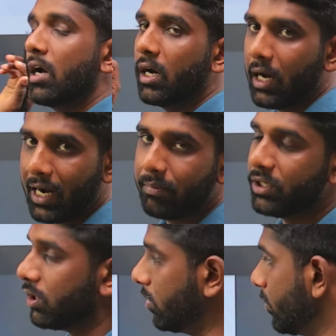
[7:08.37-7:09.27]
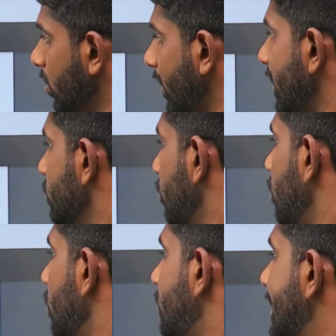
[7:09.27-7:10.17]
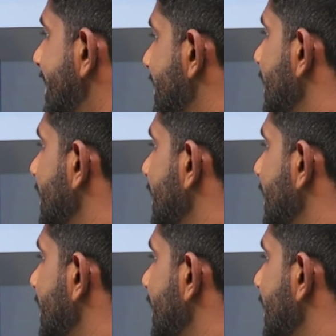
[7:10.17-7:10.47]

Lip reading: admission. Okay, so your TC,